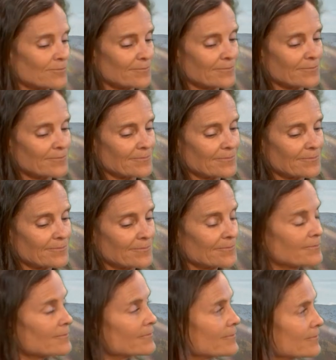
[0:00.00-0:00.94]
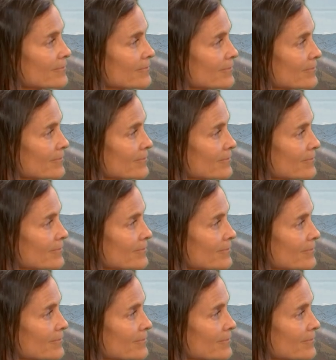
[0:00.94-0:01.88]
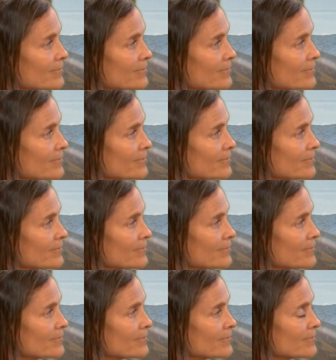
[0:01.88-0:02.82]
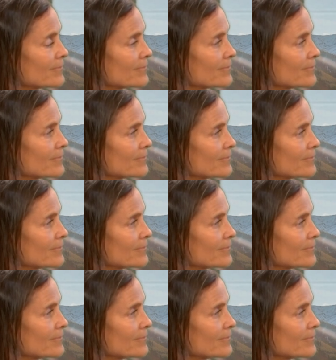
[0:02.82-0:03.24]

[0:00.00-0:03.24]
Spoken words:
The person shown says nothing.